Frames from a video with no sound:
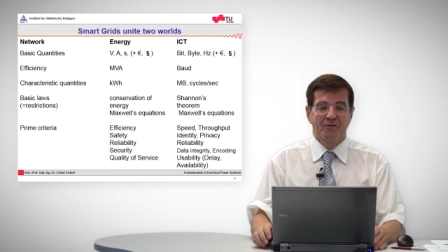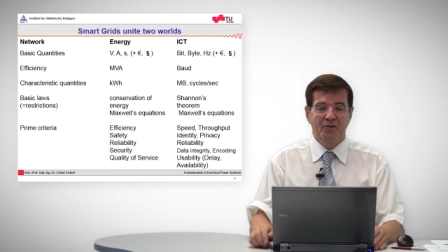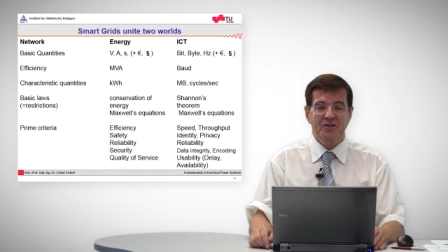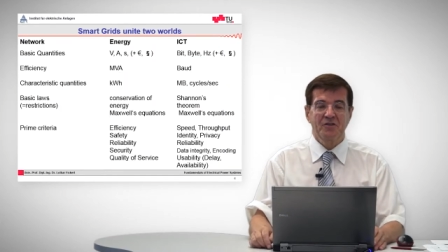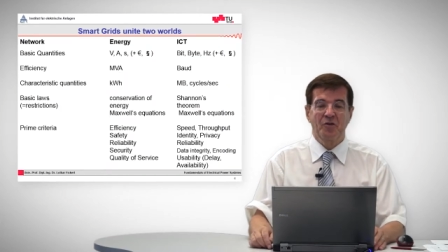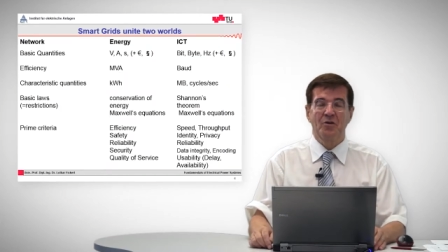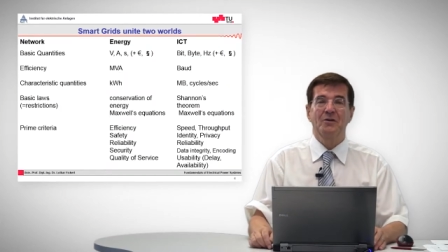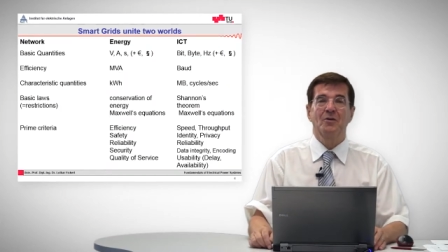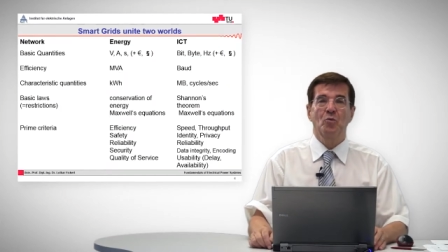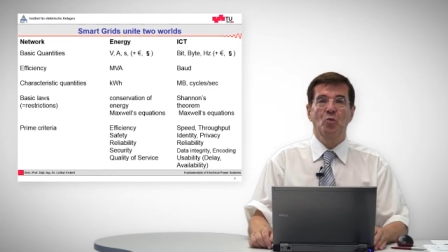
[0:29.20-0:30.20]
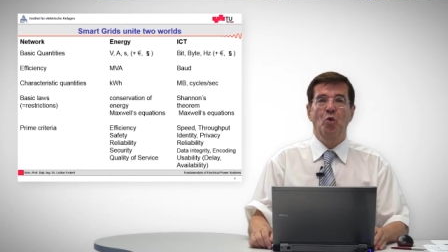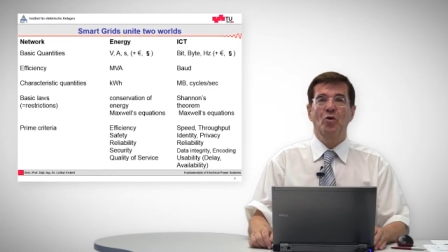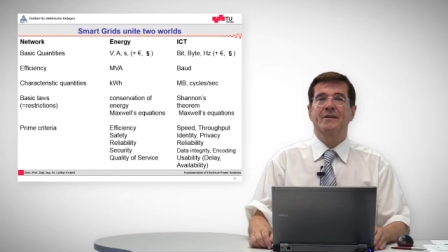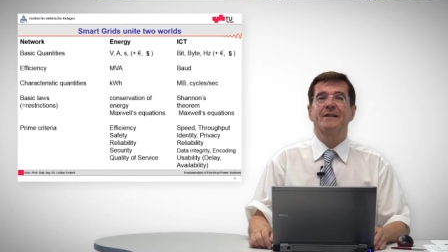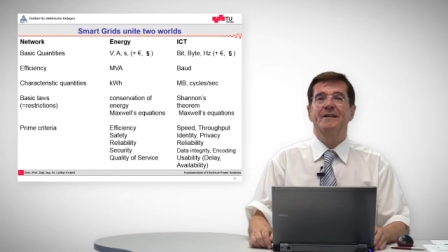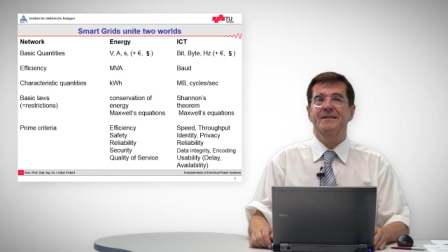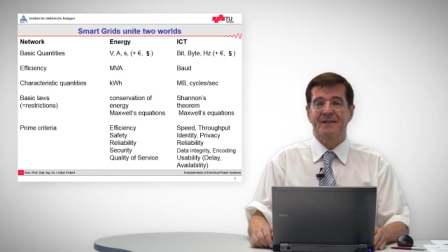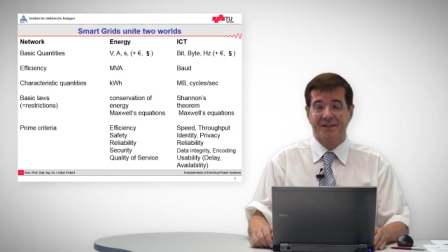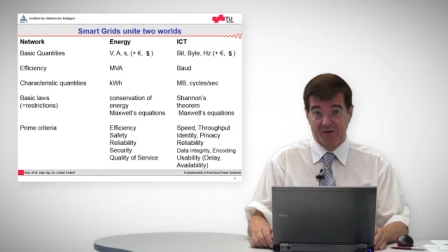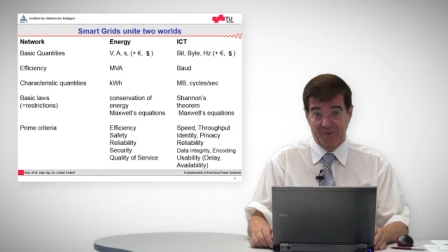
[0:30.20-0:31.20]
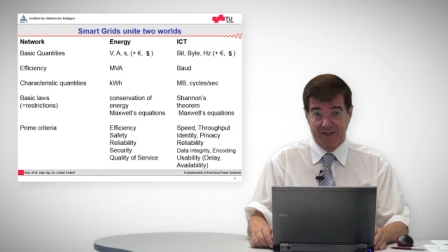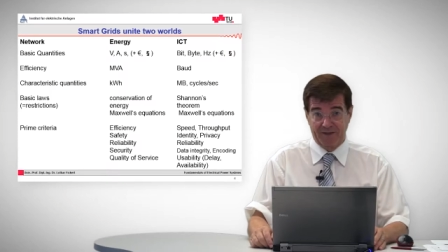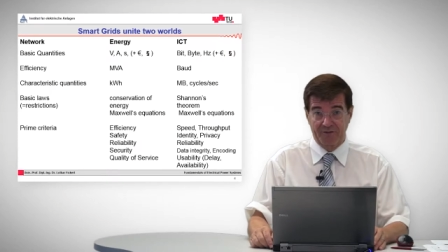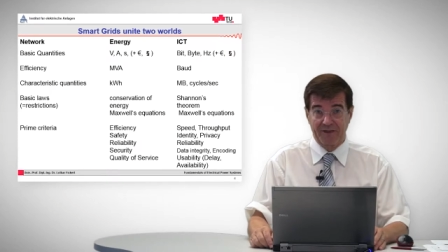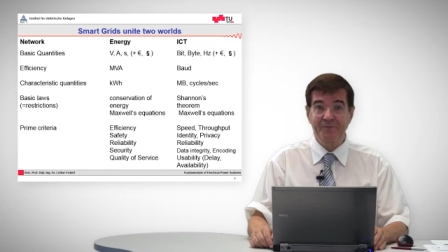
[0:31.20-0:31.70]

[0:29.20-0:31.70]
First of all, what is a smart grid?